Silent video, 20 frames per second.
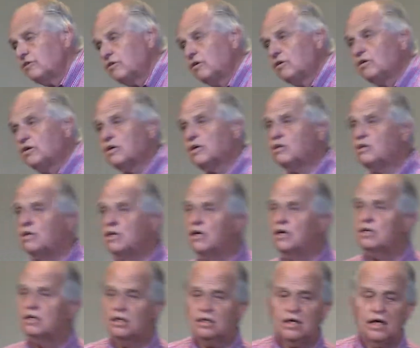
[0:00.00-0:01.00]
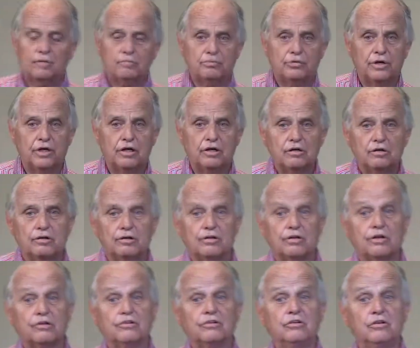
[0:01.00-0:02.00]
you look at the end of that prayer,
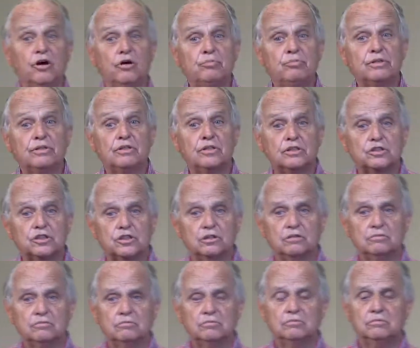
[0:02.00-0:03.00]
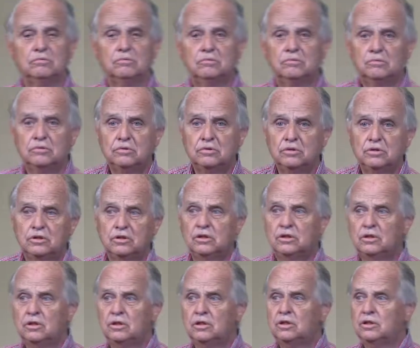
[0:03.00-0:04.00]
there's no petition.
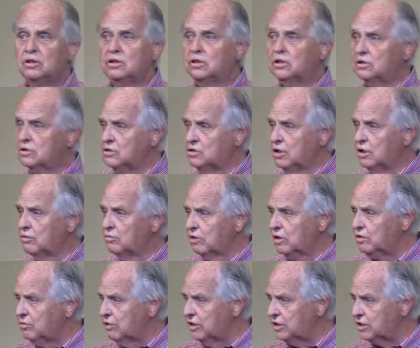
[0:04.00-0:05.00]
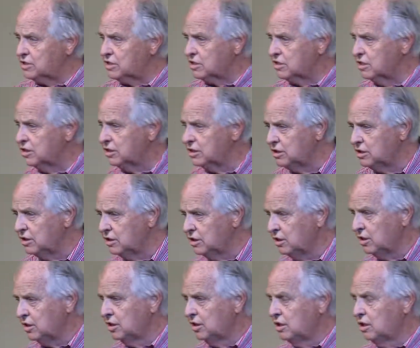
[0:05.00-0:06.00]
There's no request.
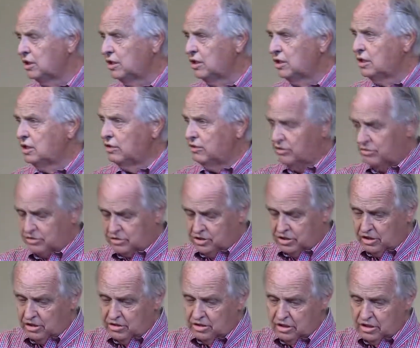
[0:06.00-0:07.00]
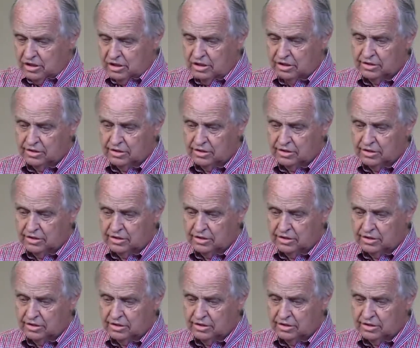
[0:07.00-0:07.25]
There's just,